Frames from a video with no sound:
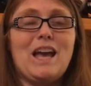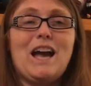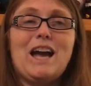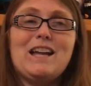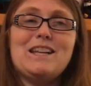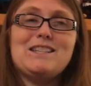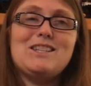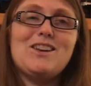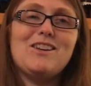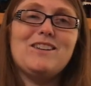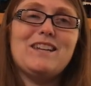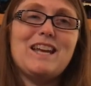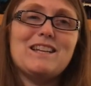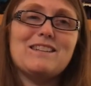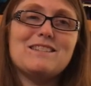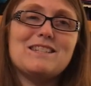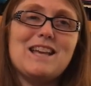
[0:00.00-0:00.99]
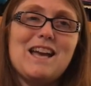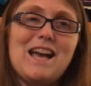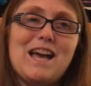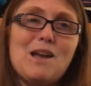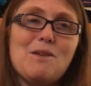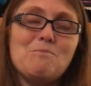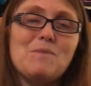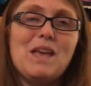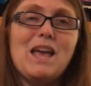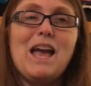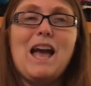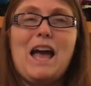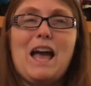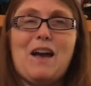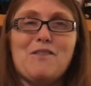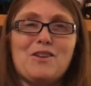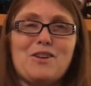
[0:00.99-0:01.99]
Until next time,
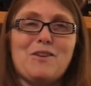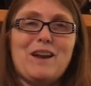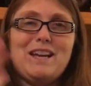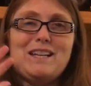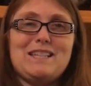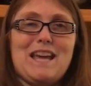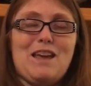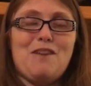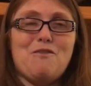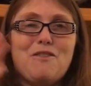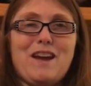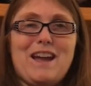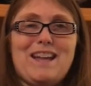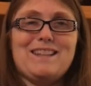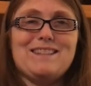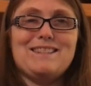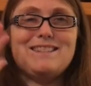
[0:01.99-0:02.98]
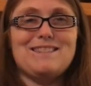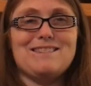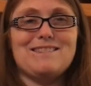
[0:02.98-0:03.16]
have a great day, friends.